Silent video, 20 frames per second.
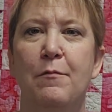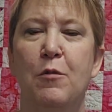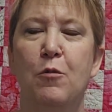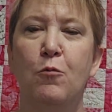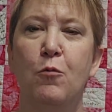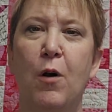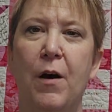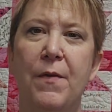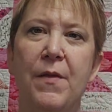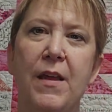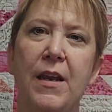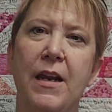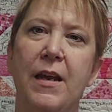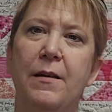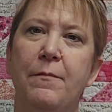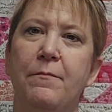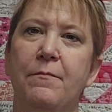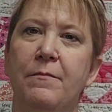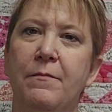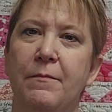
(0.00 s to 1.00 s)
One that
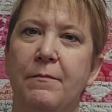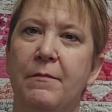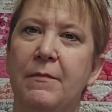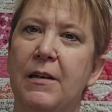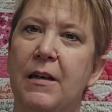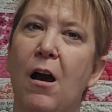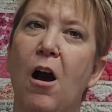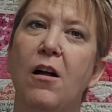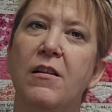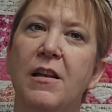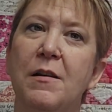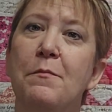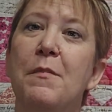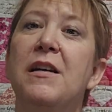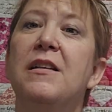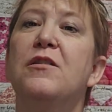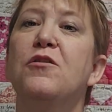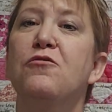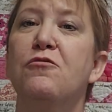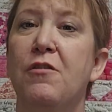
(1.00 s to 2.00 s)
I'm calling
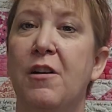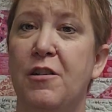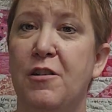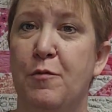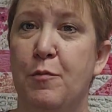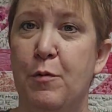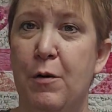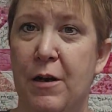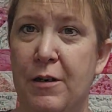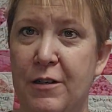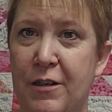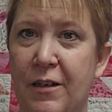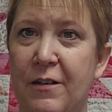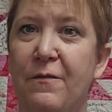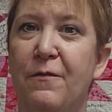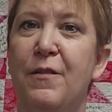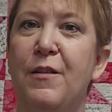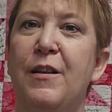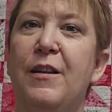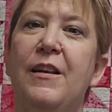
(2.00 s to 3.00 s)
my stretch project
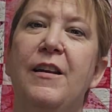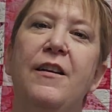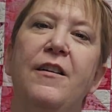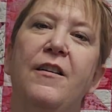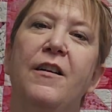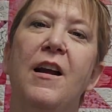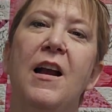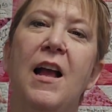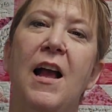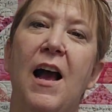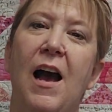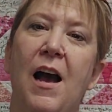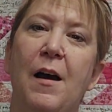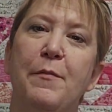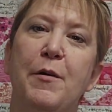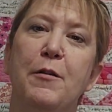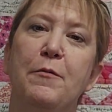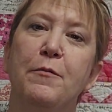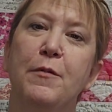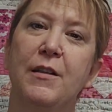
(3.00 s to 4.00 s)
for the year.
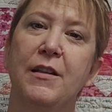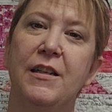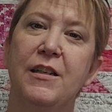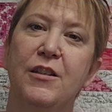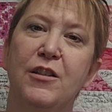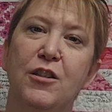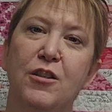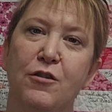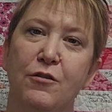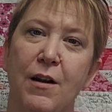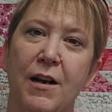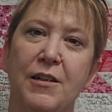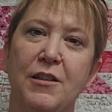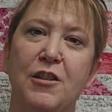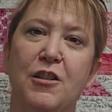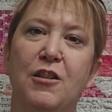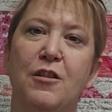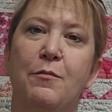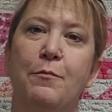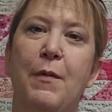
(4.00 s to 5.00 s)
It really
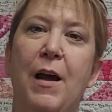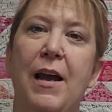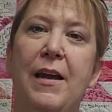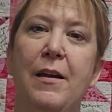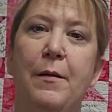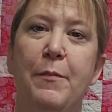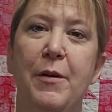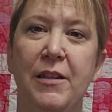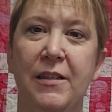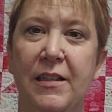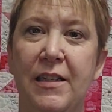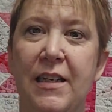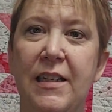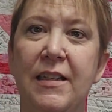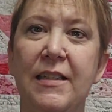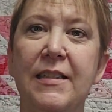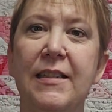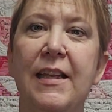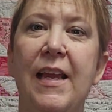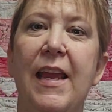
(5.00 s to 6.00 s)
stretched my
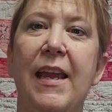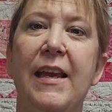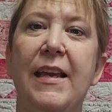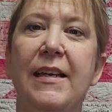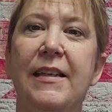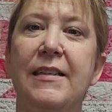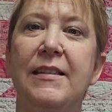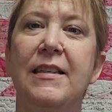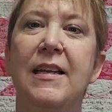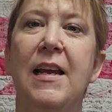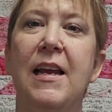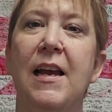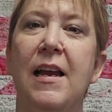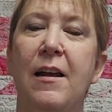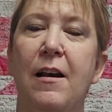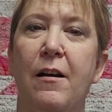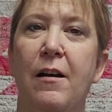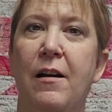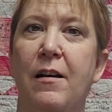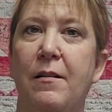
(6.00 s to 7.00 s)
abilities, and
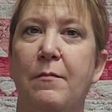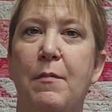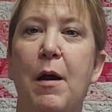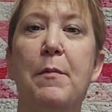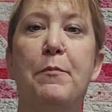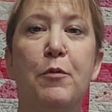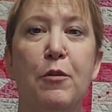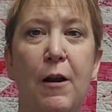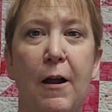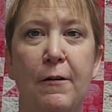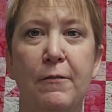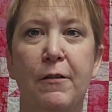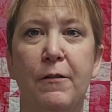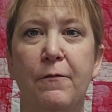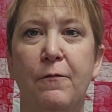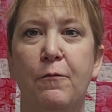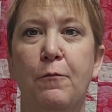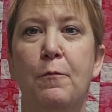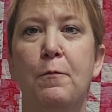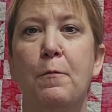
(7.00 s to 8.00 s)
I'm proud
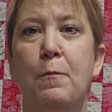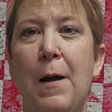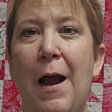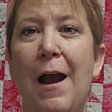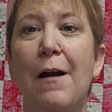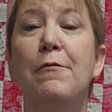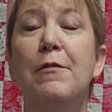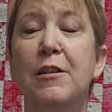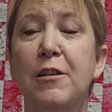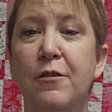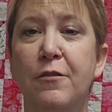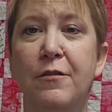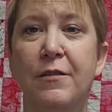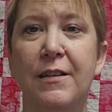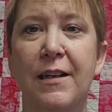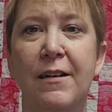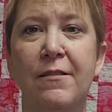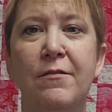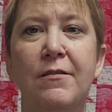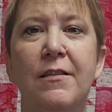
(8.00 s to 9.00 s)
of how it turned
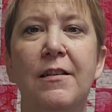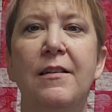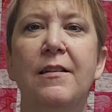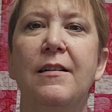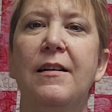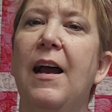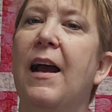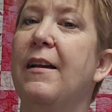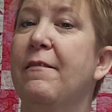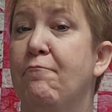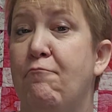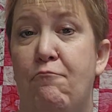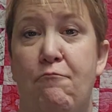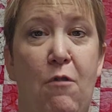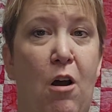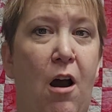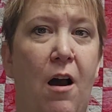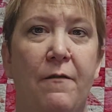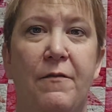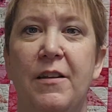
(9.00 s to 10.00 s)
out. I
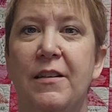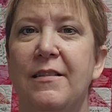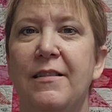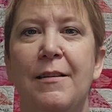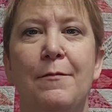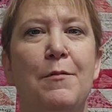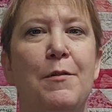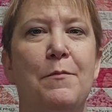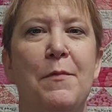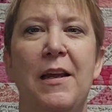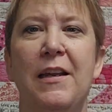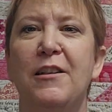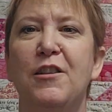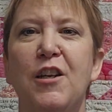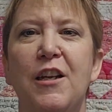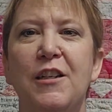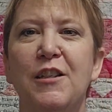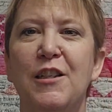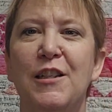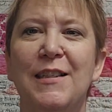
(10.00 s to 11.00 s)
obviously would make
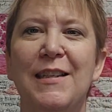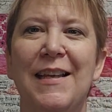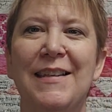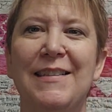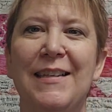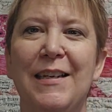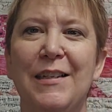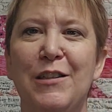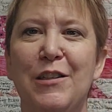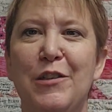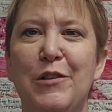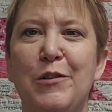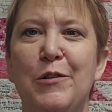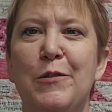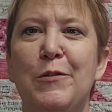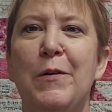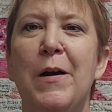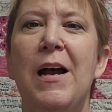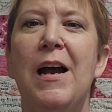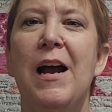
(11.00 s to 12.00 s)
changes as I
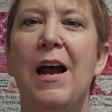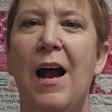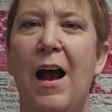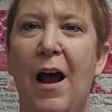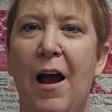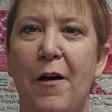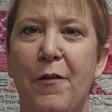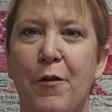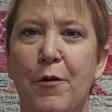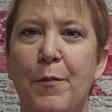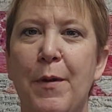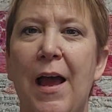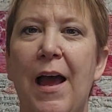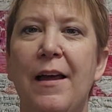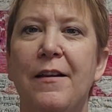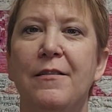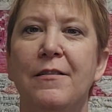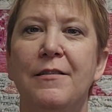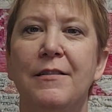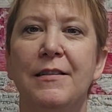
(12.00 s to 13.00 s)
do other
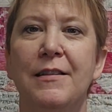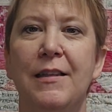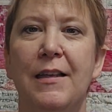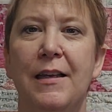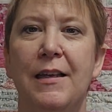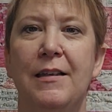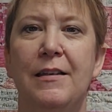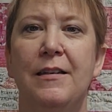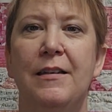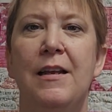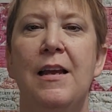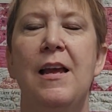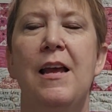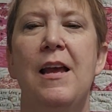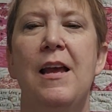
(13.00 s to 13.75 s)
patterns and